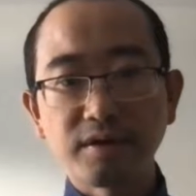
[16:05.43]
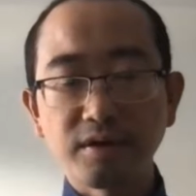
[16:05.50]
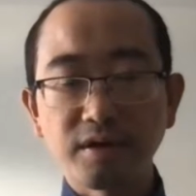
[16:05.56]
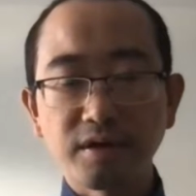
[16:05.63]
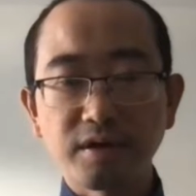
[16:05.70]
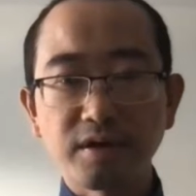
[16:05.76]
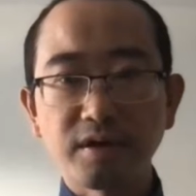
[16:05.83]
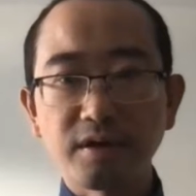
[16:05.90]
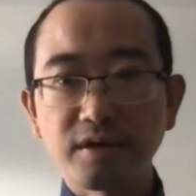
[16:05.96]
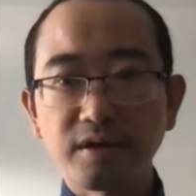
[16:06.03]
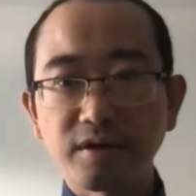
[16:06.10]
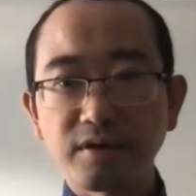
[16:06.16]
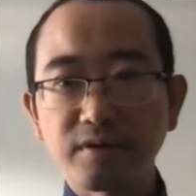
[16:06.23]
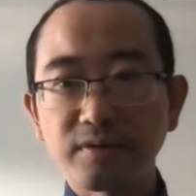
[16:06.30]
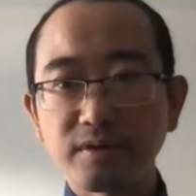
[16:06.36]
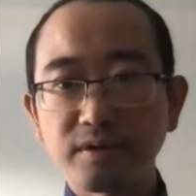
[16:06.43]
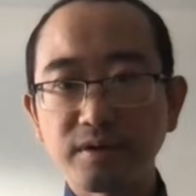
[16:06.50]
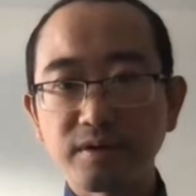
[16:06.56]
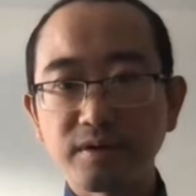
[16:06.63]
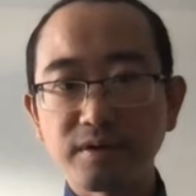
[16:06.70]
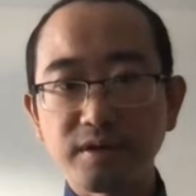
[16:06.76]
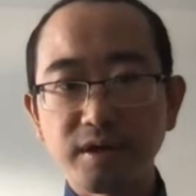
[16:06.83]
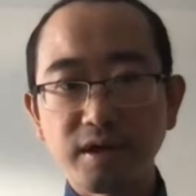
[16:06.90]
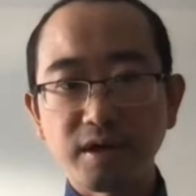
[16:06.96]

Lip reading: think it